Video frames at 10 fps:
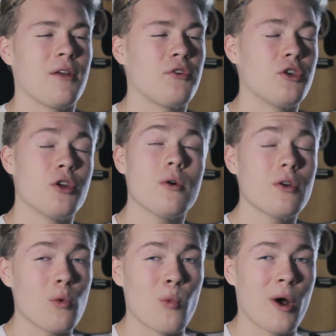If you
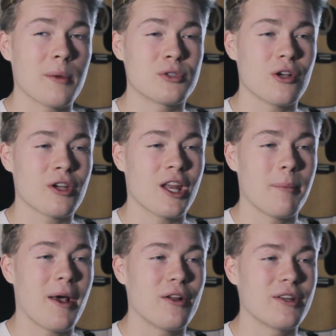don't know what I'm talking
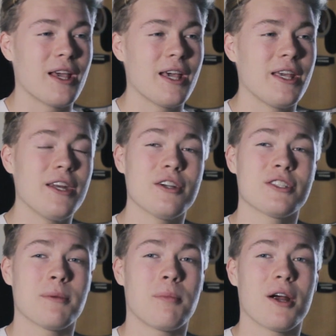about,
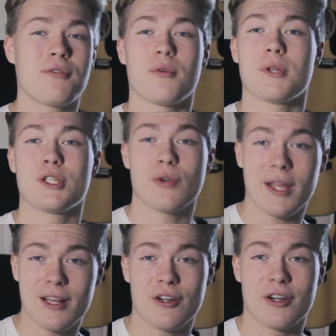here's the part from the
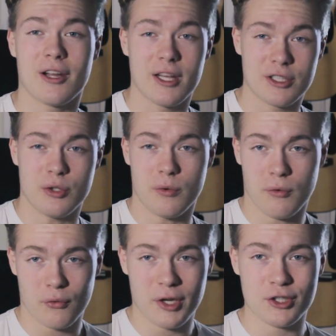trailer to
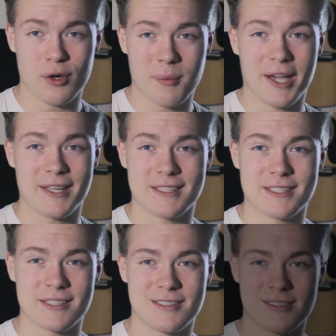refresh your minds.